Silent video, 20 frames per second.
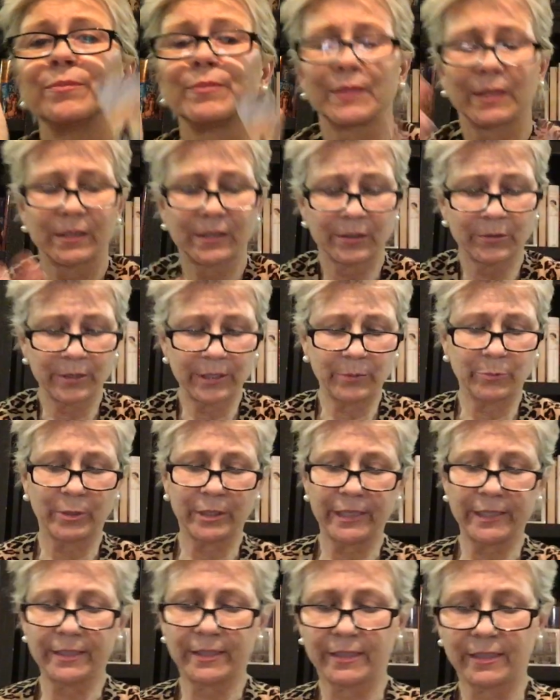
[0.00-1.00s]
So
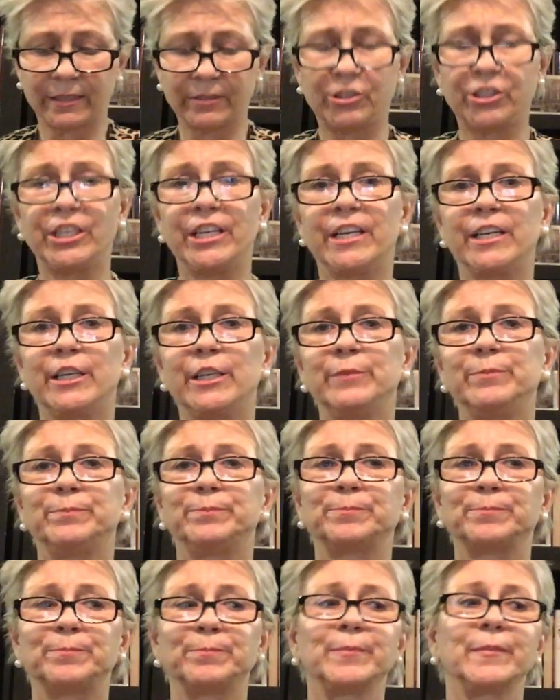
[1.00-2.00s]
anyway, uh, Jana,
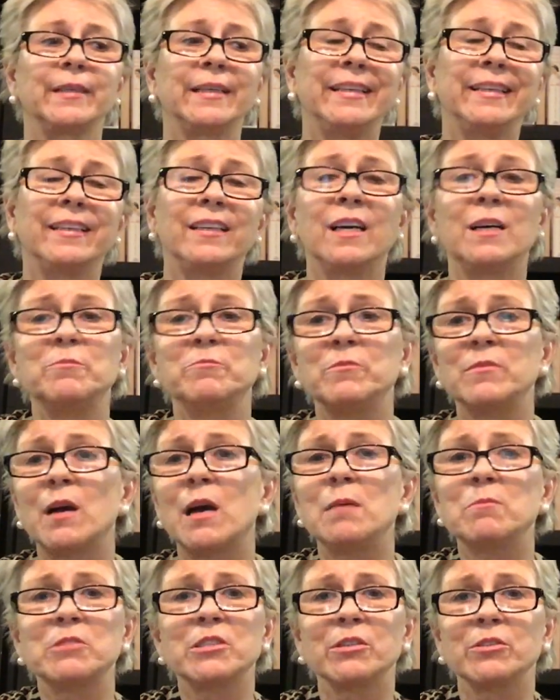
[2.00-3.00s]
Jana, I'm,
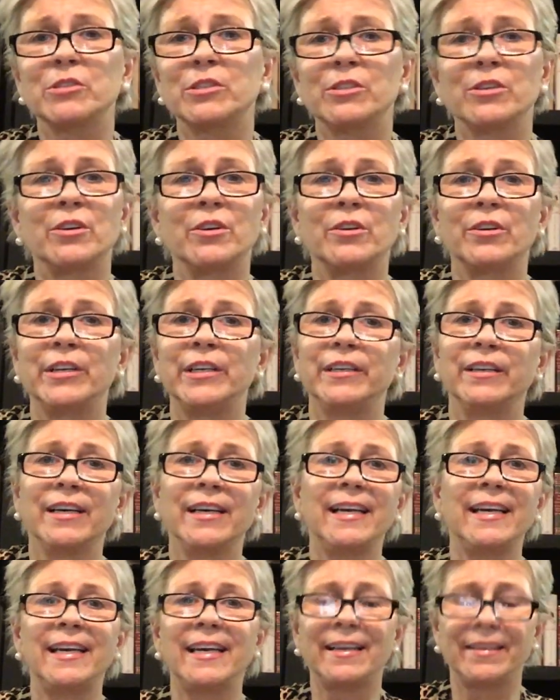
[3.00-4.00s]
I'm so sorry.
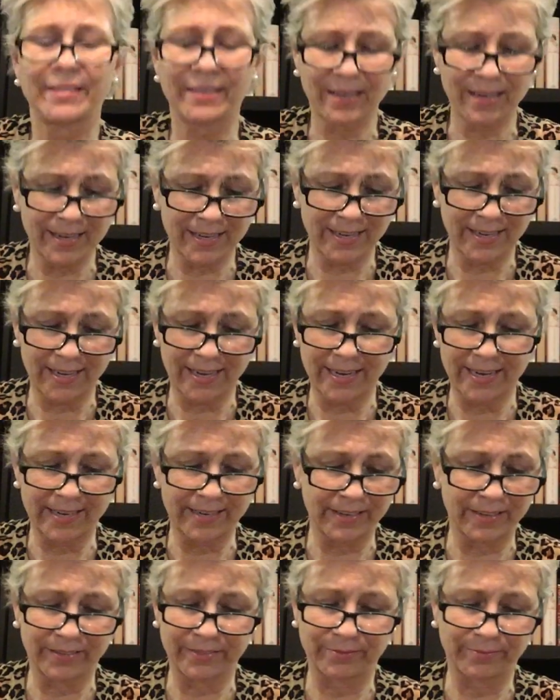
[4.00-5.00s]
I, I hate
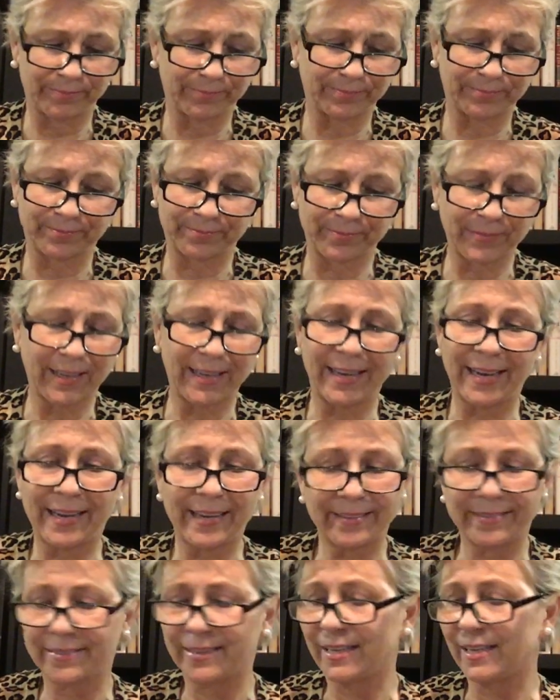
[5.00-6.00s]
it I
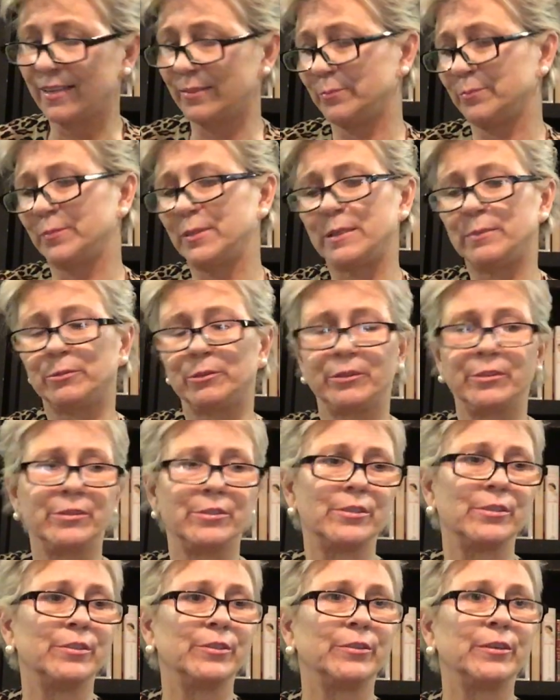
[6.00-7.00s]
hate that people
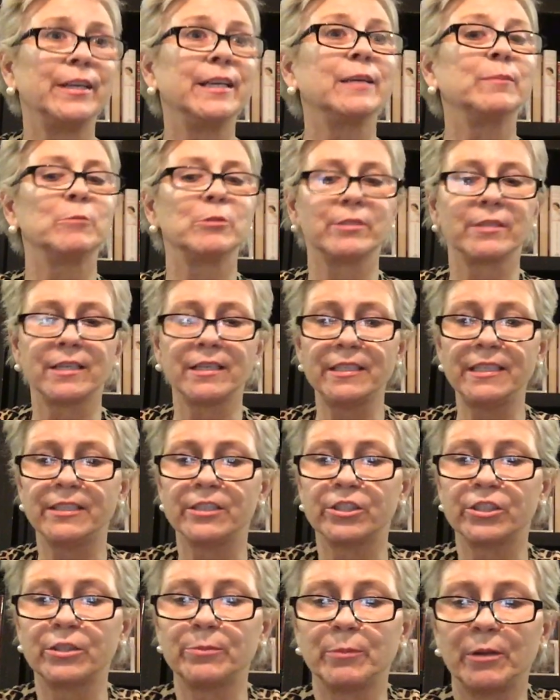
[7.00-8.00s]
losing their animals. I need to
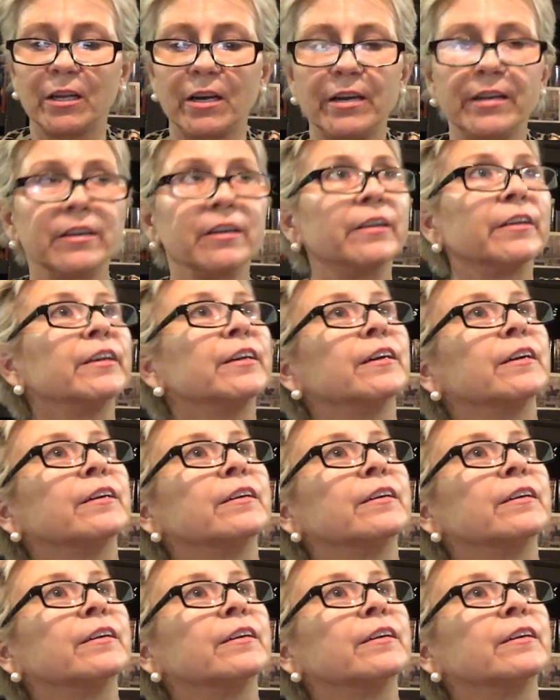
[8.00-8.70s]
turn my light on, huh?